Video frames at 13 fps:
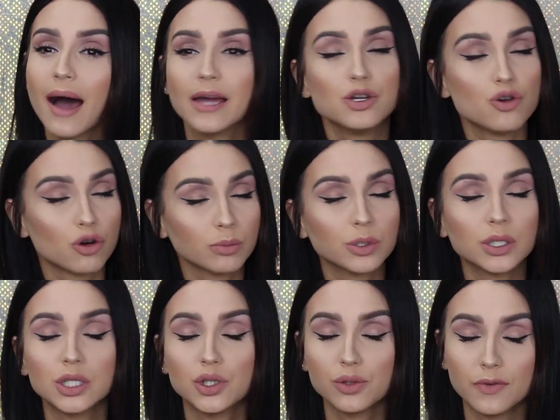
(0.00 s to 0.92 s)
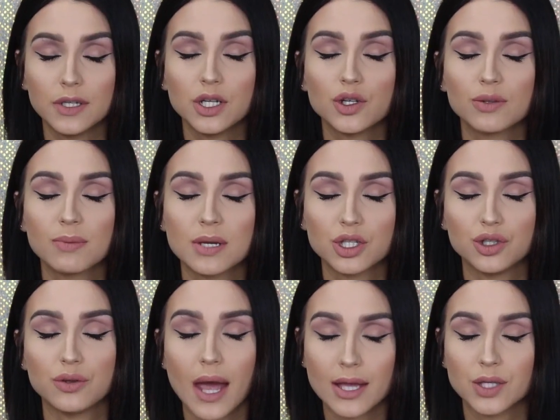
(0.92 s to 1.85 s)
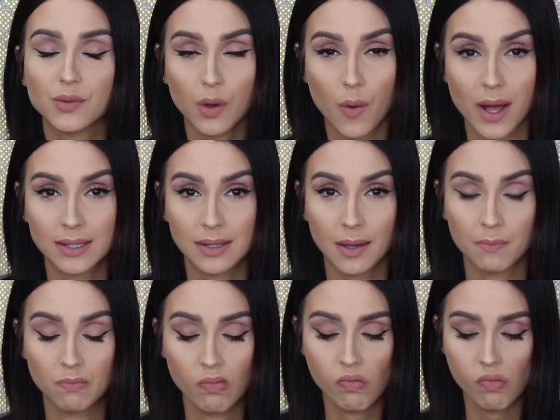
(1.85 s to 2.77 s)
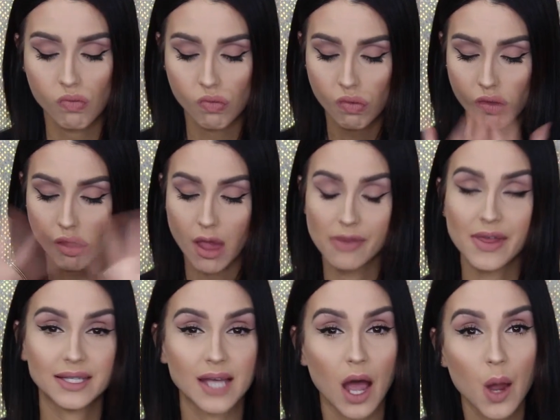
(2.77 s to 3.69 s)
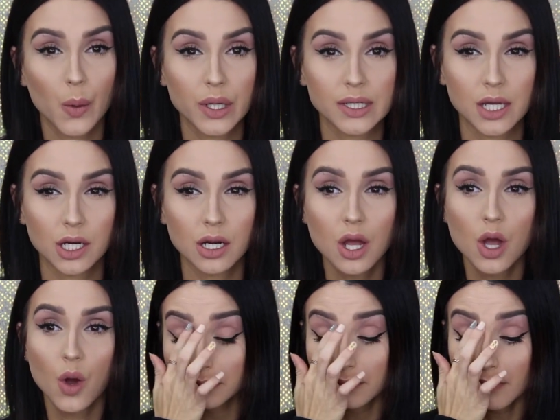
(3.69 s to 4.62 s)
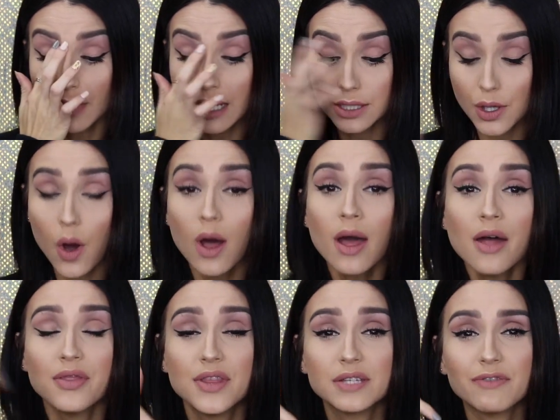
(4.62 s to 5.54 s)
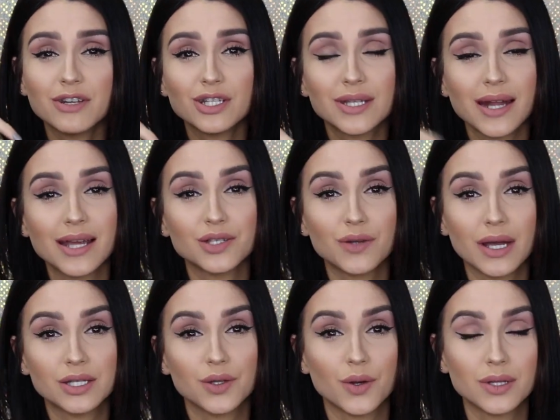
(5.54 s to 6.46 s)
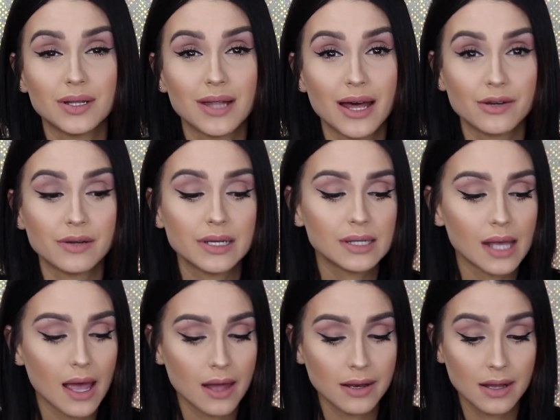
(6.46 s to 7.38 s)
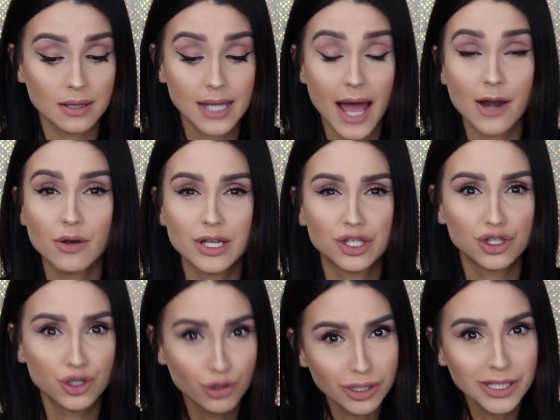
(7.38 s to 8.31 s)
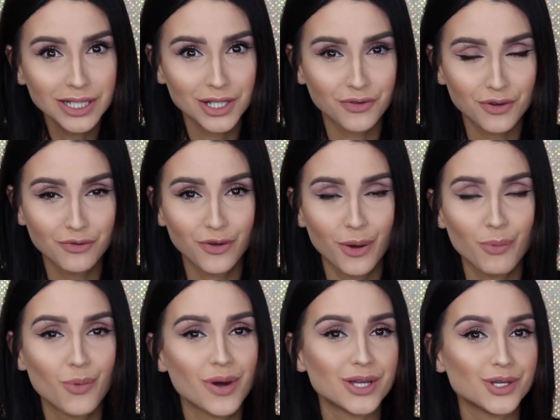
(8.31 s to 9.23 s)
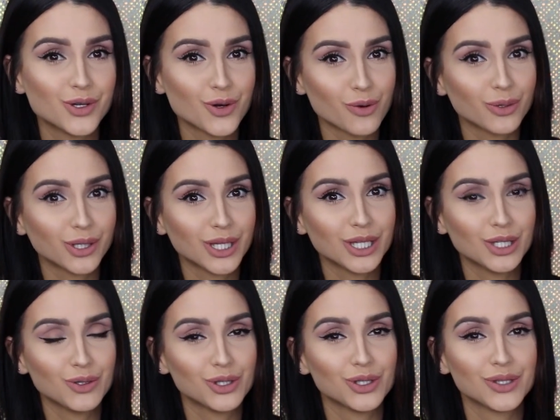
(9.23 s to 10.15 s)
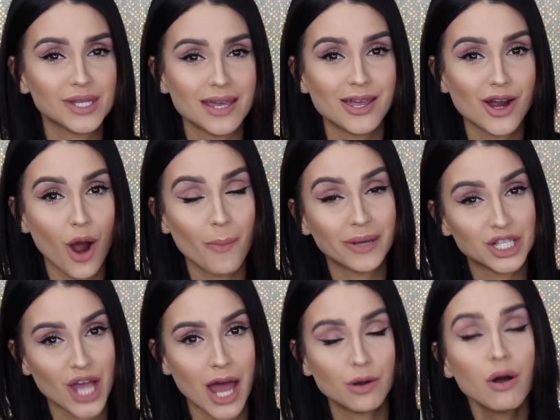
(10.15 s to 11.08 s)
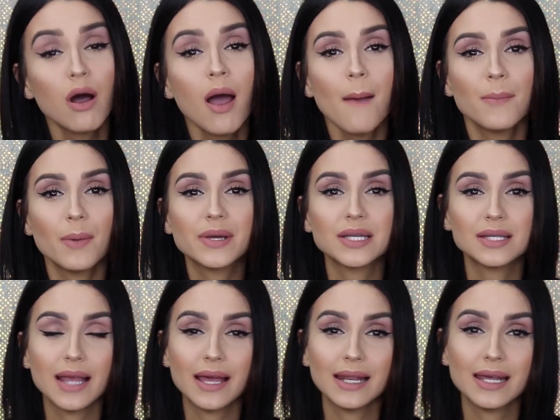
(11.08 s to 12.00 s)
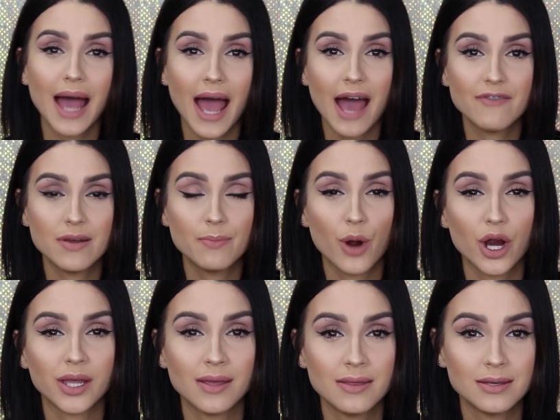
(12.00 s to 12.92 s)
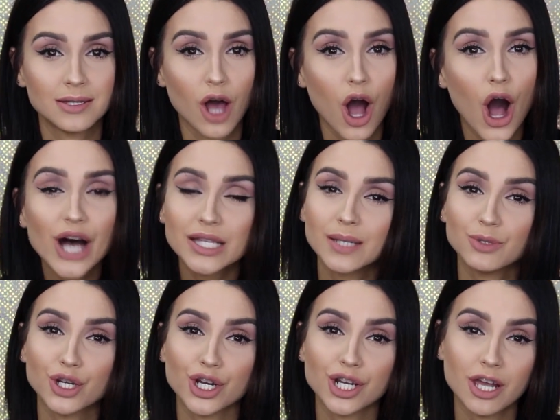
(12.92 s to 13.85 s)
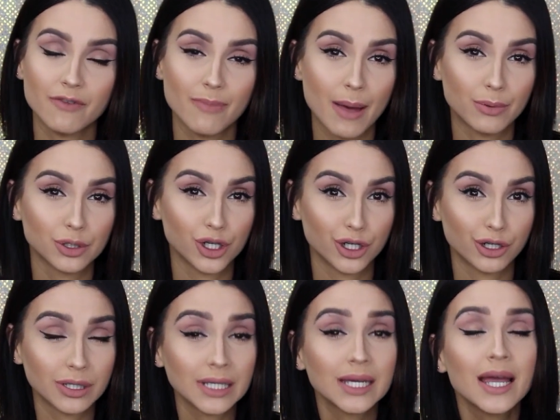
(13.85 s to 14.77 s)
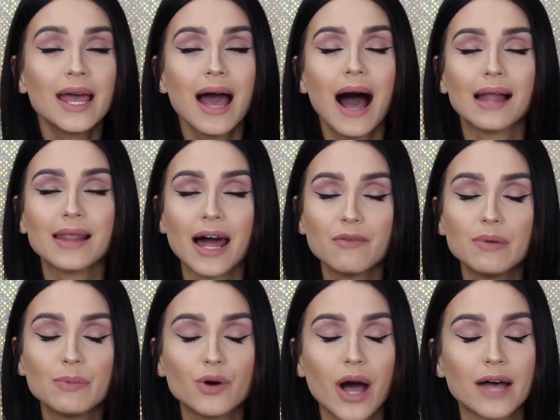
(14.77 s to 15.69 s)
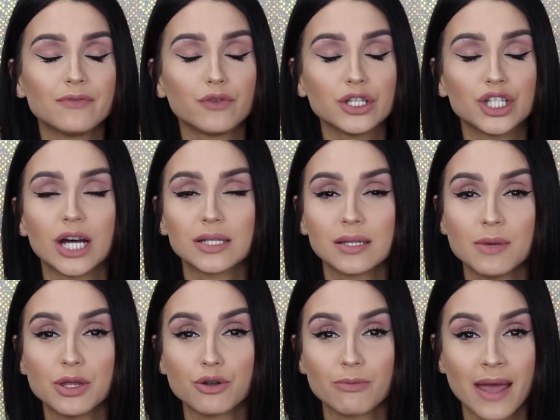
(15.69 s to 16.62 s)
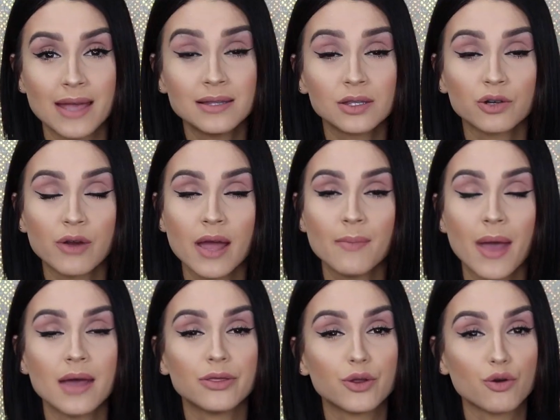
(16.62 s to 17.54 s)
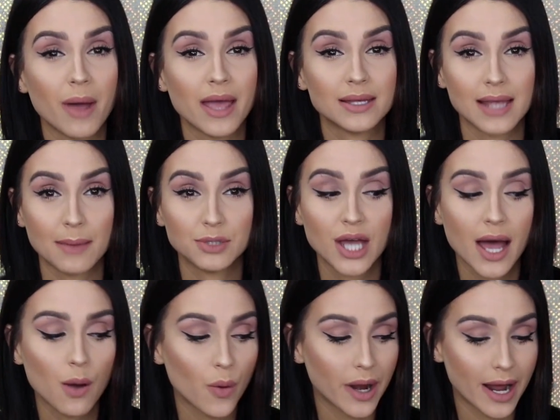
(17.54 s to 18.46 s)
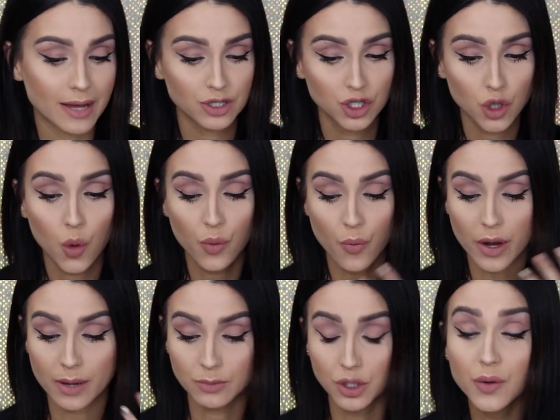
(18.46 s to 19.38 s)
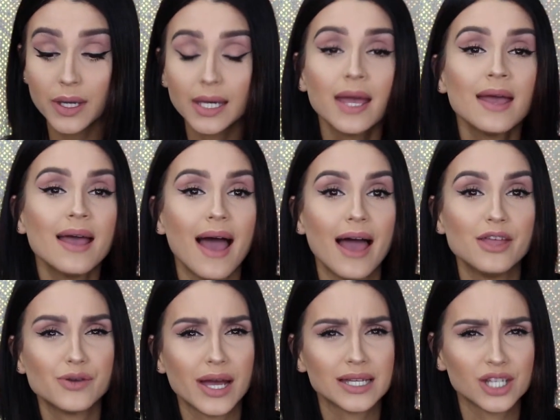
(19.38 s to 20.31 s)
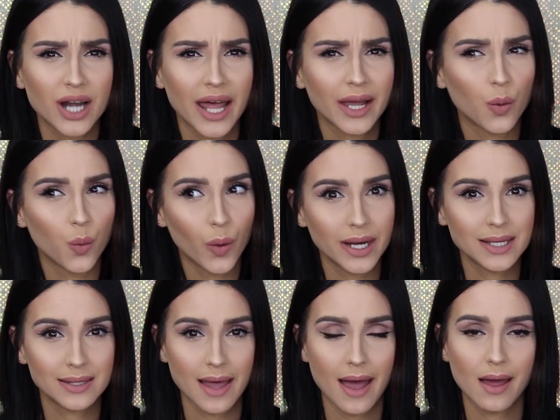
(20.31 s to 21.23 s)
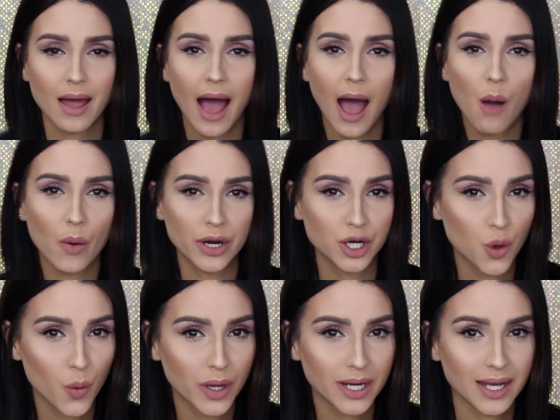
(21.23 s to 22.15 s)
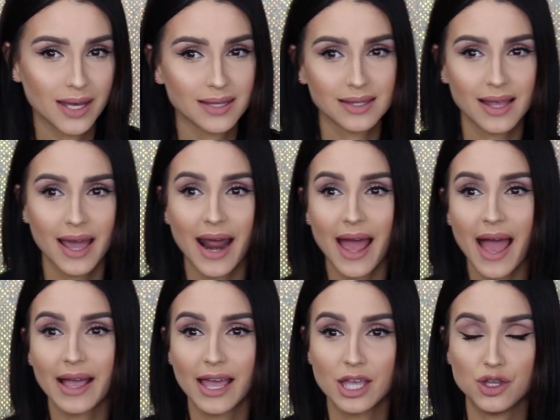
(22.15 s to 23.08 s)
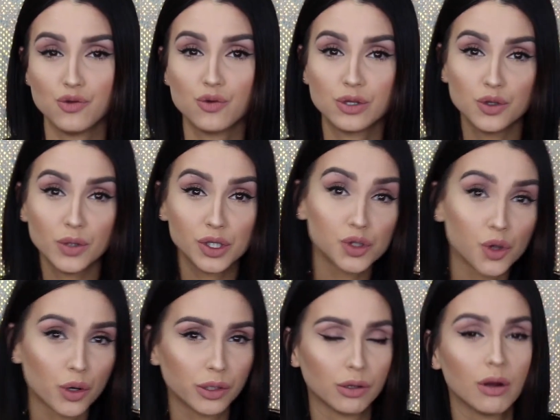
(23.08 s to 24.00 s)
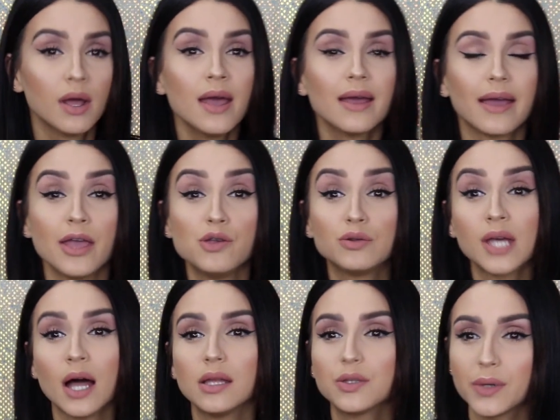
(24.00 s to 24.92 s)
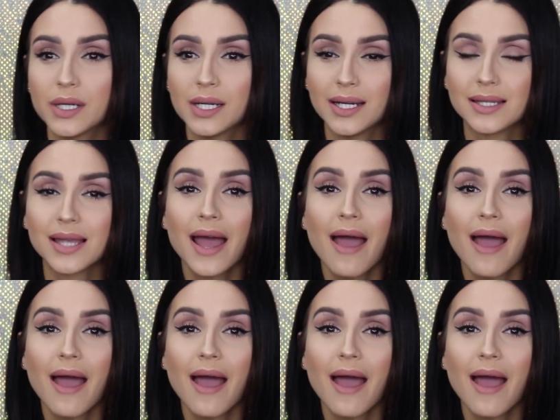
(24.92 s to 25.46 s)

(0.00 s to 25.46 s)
I normally do videos because you guys request them. That's how it works here. So this video today, as you guys saw in the letterings and the title, is totally different from what you're normally used to see here on my channel, but because lately I have embarked in this awesome journey of Bible journaling. A lot of people have reached out to me through my Instagram and through my Snapchat when I show what I'm doing, and you guys are like, what is that? I want to know what it is. Can I? Can you do a tutorial? Can you tell us what it is?